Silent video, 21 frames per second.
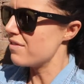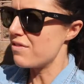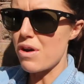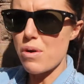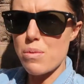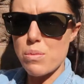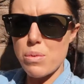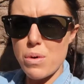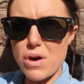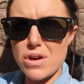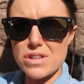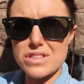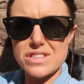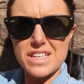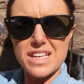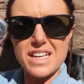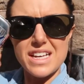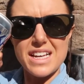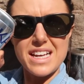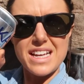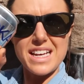I've got water
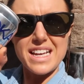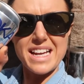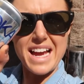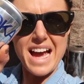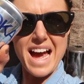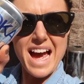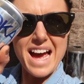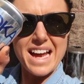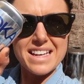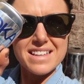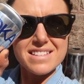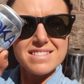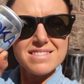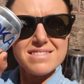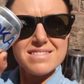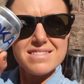in a can.